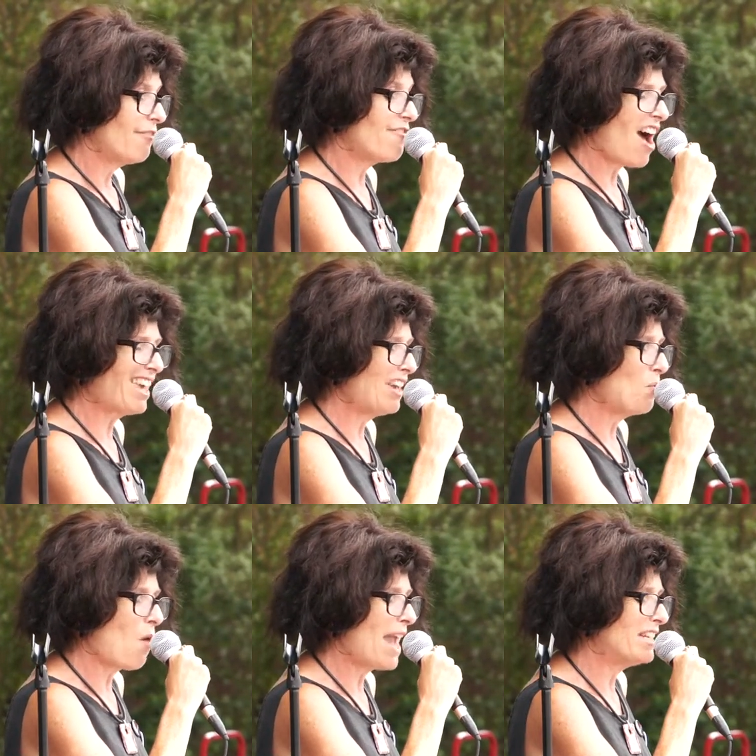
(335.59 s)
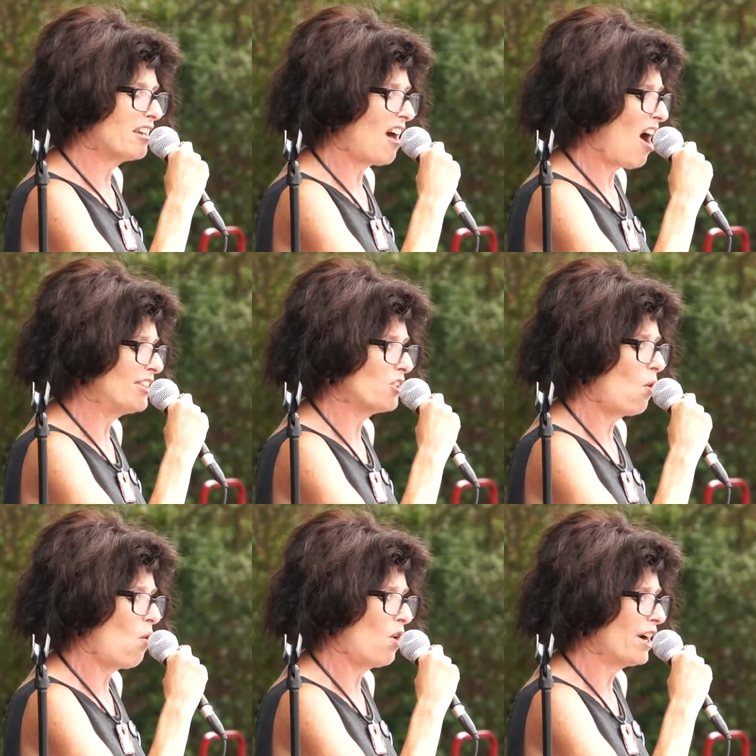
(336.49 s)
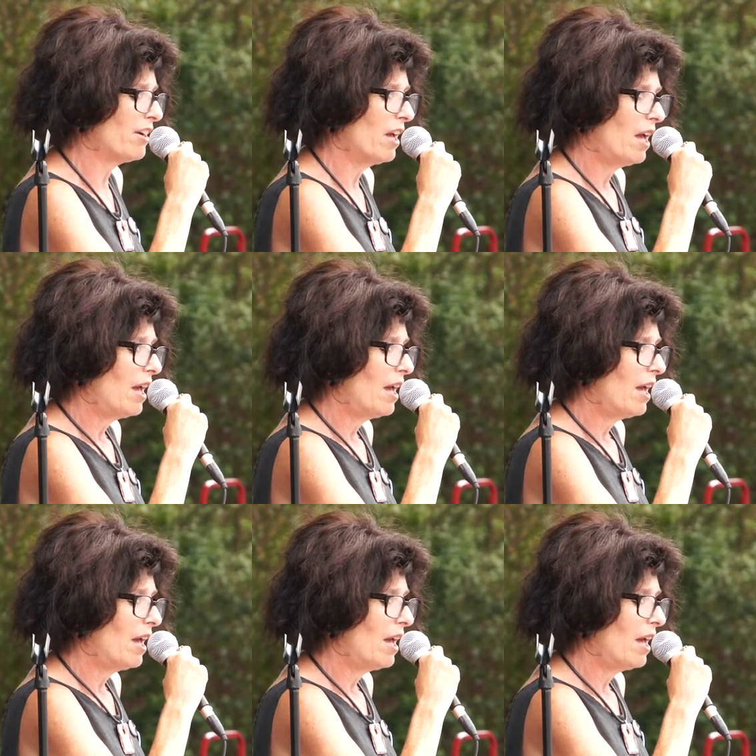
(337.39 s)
"Fucking white cunt whore."